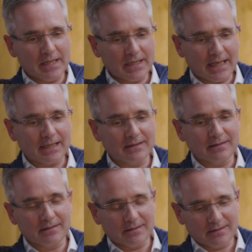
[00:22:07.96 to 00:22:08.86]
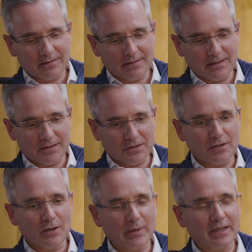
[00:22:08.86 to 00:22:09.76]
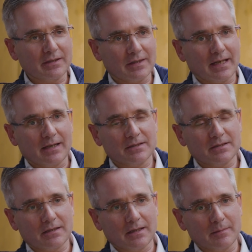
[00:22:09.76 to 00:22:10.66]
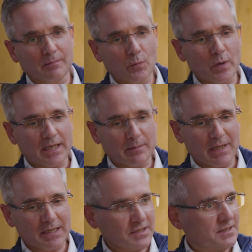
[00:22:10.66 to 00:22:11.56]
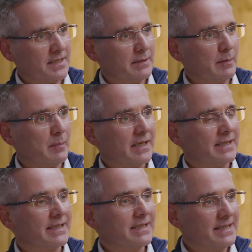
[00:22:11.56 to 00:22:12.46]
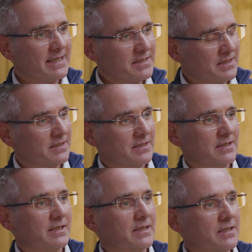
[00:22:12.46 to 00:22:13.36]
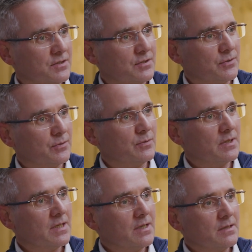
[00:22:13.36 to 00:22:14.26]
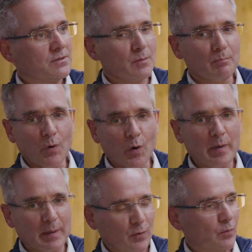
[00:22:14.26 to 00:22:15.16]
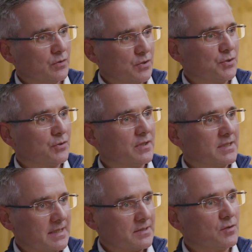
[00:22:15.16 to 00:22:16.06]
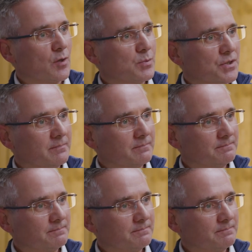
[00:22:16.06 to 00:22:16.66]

in the end, it's knowing that we can make sustainable banking easier to say yes to, so more people want to join us as an option.